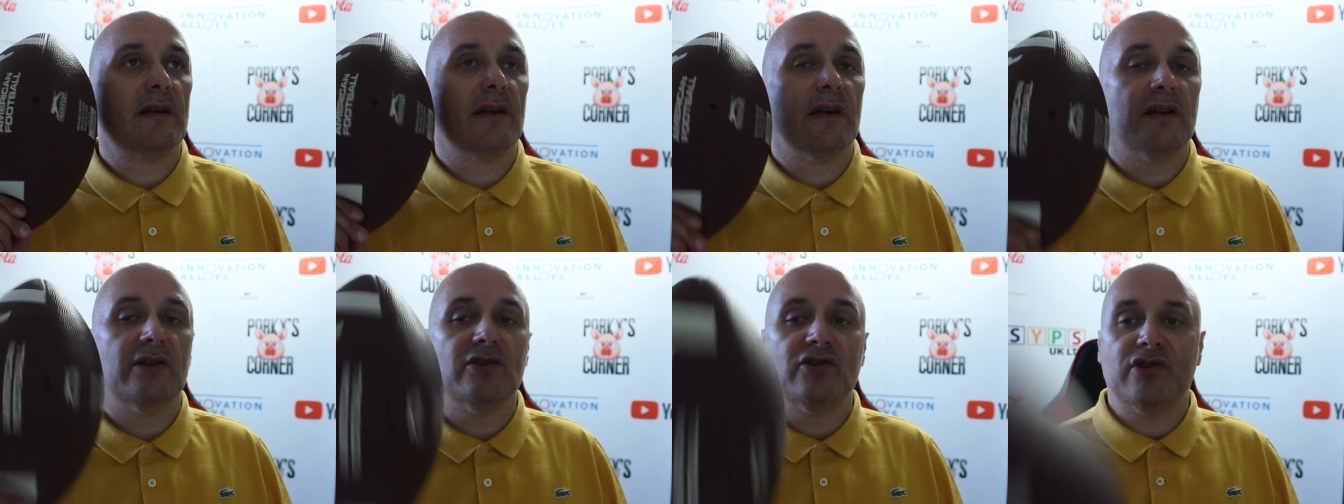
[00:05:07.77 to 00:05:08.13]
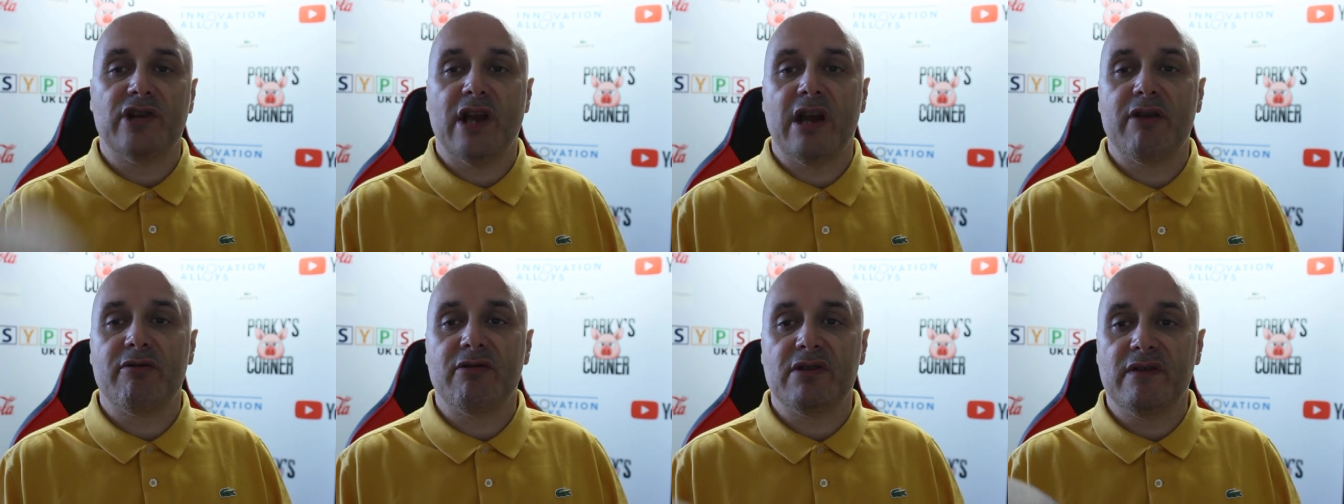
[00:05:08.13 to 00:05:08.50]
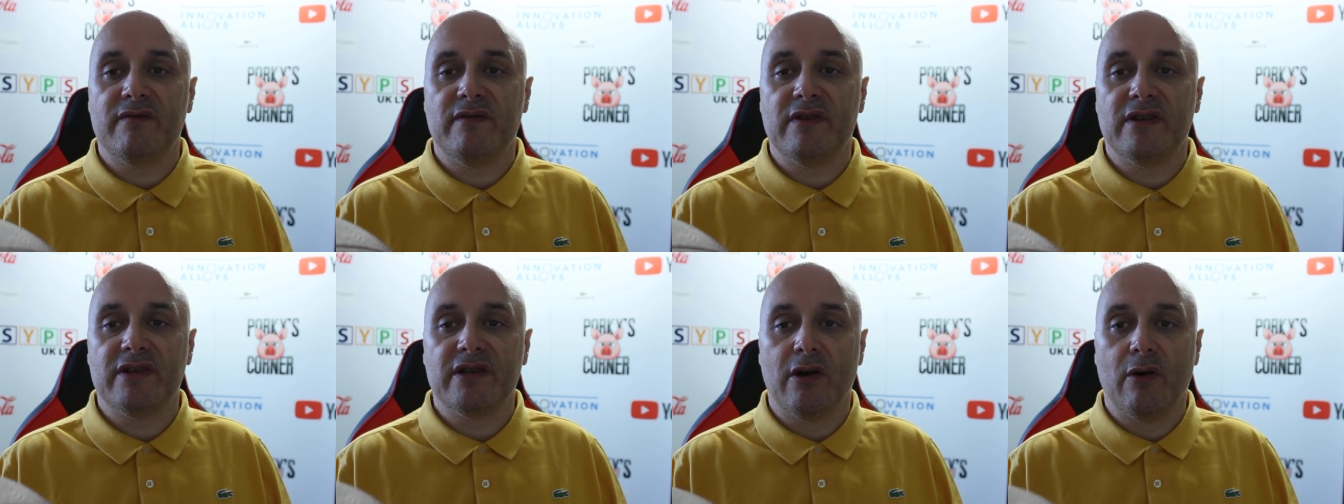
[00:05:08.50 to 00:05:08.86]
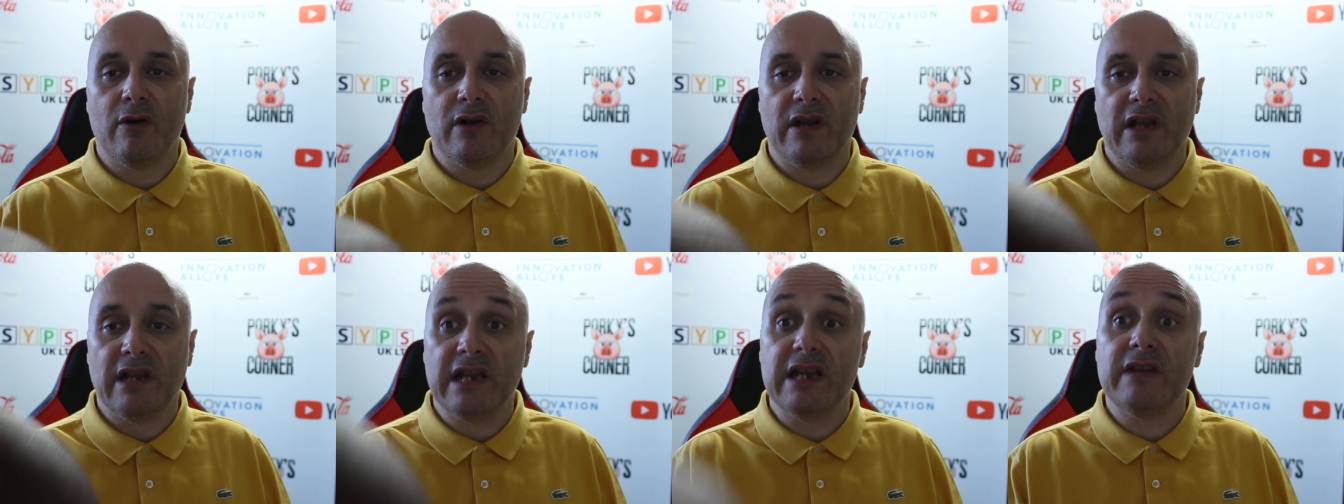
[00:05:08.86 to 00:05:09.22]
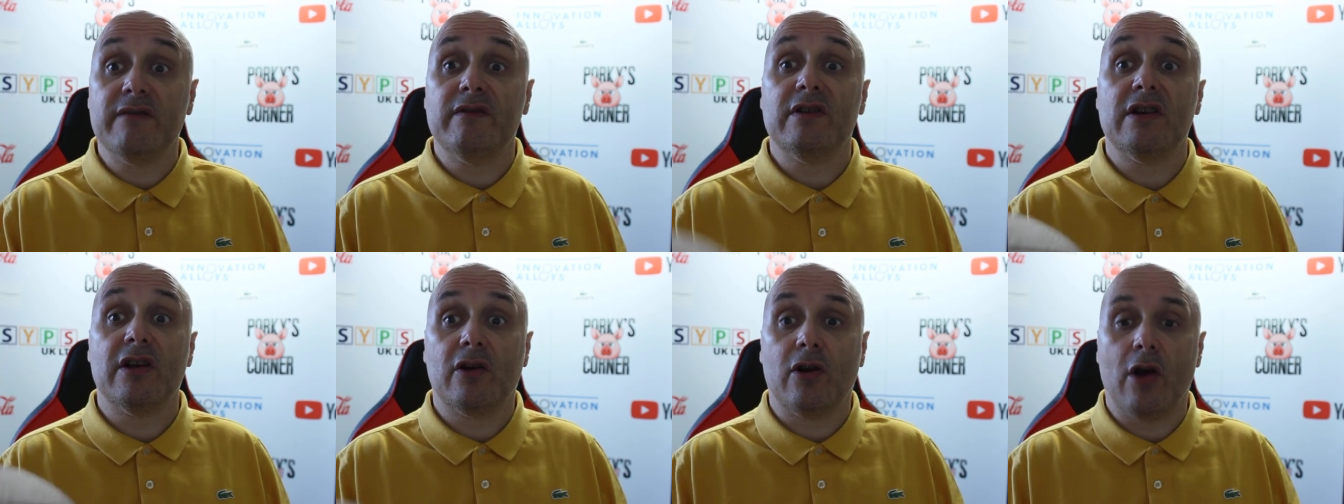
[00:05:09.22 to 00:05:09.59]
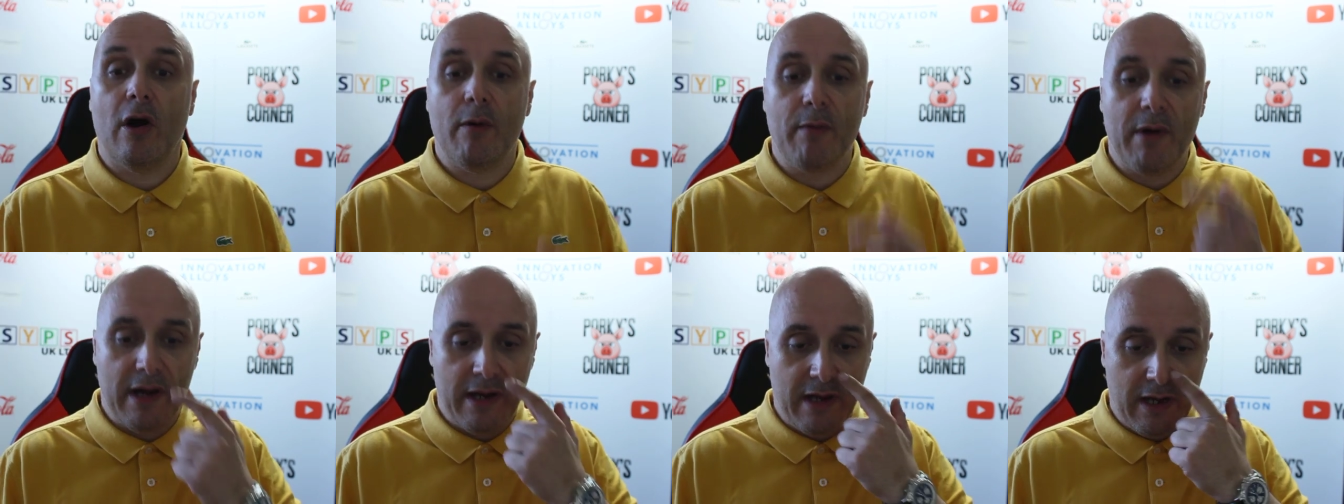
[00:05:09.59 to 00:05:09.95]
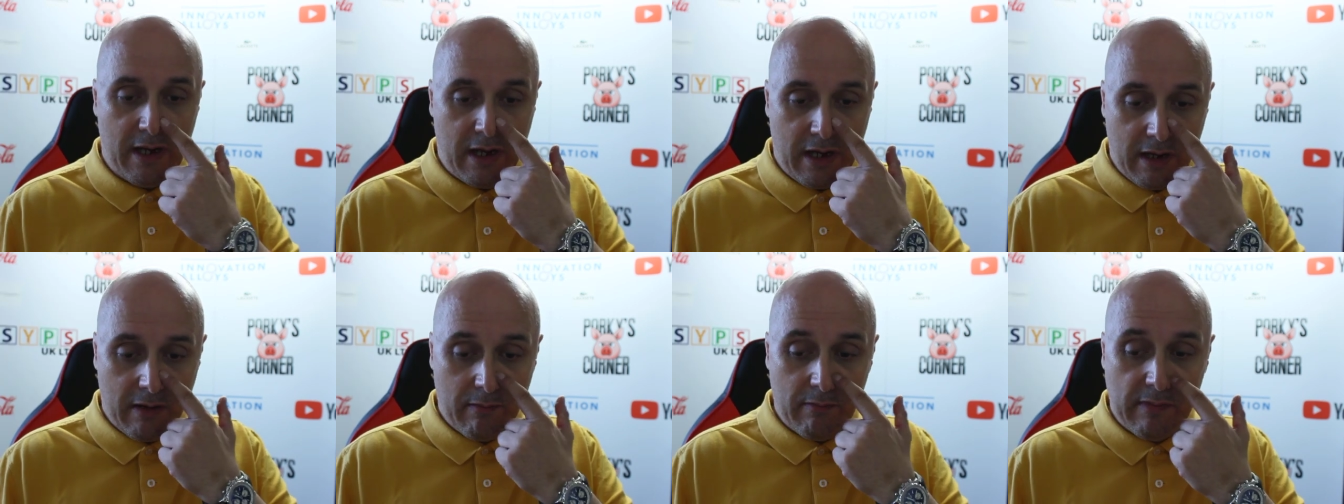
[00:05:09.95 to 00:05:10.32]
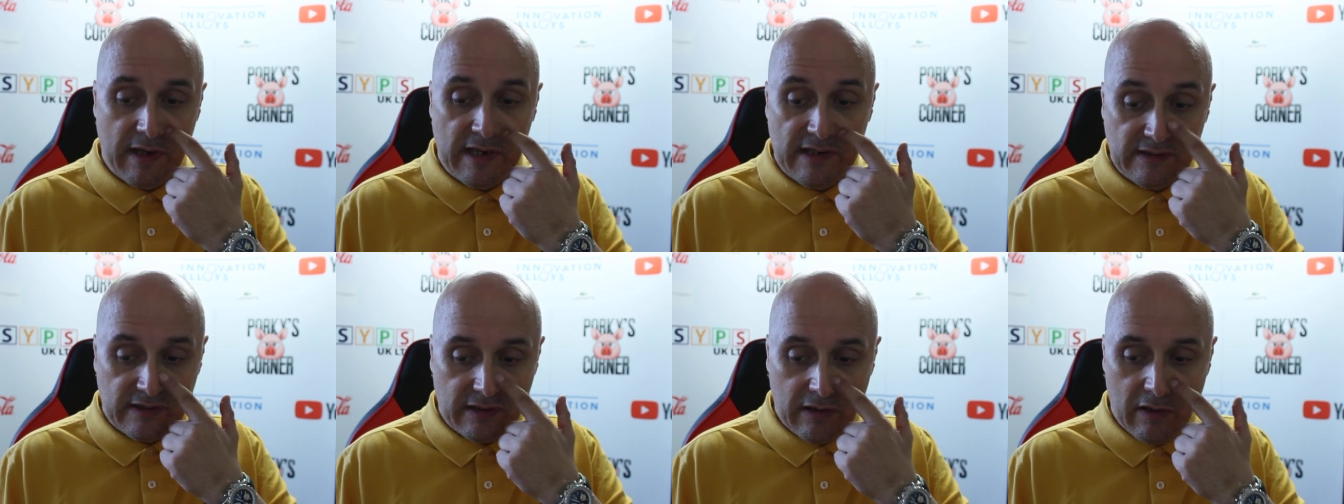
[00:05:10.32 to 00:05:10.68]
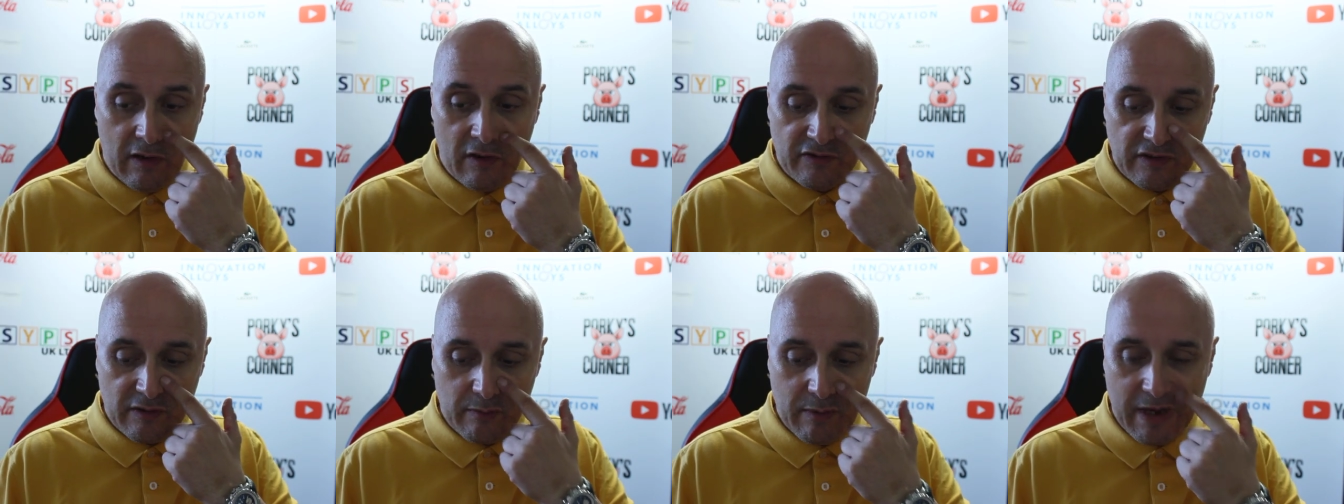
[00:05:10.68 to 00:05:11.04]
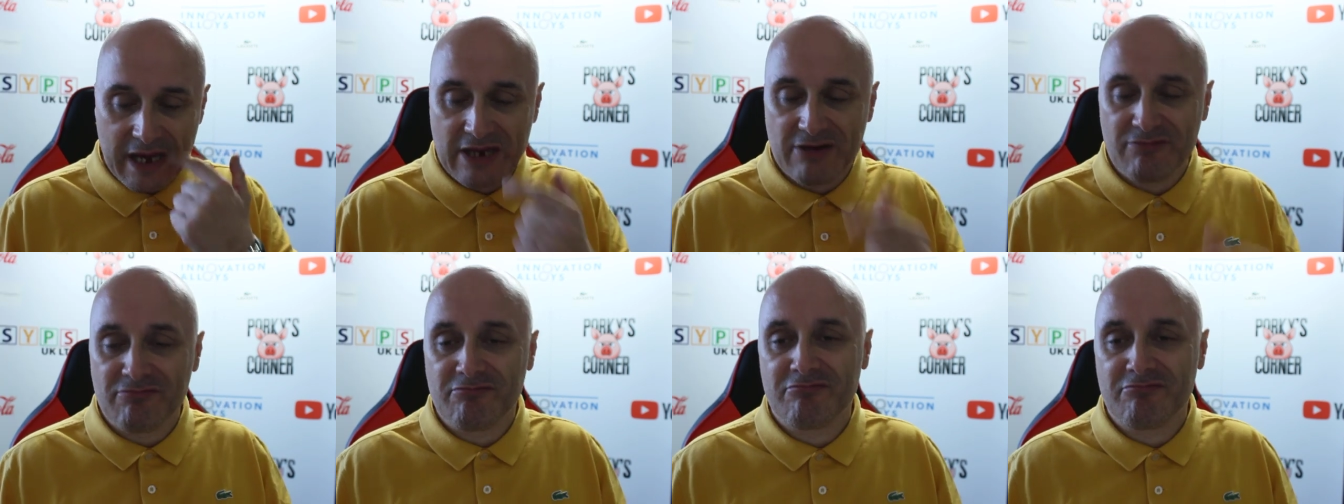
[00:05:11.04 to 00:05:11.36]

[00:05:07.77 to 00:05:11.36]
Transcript: and sharing the video and leaving a comment. It means a lot to me.